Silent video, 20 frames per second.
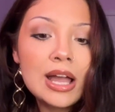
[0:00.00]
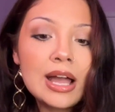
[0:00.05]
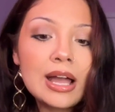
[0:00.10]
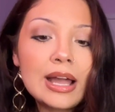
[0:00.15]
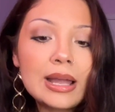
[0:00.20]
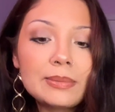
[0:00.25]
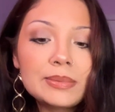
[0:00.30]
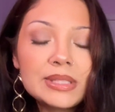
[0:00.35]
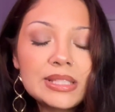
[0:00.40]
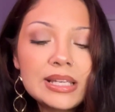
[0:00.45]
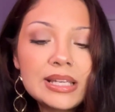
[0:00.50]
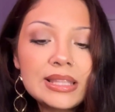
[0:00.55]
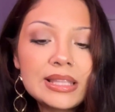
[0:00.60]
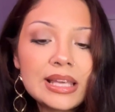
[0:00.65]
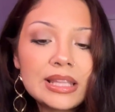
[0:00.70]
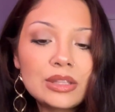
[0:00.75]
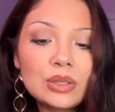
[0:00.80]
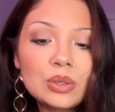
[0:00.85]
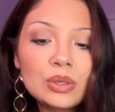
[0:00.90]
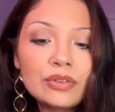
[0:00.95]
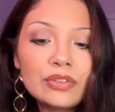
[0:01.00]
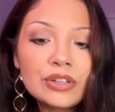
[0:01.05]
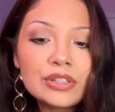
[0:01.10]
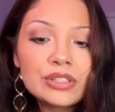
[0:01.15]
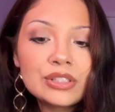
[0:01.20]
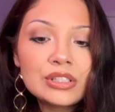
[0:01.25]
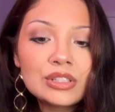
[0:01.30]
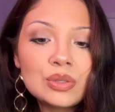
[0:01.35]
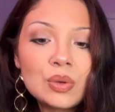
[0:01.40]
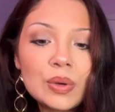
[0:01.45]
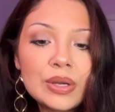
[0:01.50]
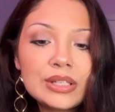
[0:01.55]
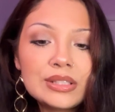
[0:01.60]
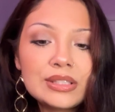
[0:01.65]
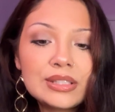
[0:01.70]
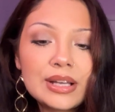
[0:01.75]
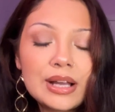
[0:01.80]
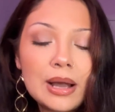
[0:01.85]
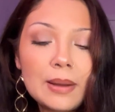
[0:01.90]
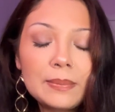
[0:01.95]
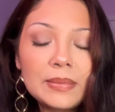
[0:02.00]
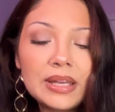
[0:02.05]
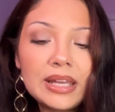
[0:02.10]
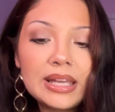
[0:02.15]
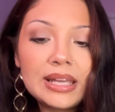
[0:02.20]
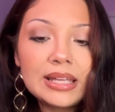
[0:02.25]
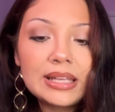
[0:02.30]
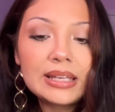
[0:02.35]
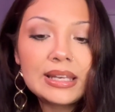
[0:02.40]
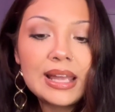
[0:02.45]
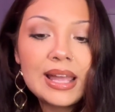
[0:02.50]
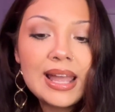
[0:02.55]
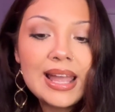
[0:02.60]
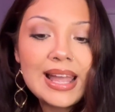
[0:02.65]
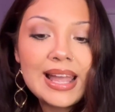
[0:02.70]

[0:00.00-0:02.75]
I'm seeing that the universe is going to come in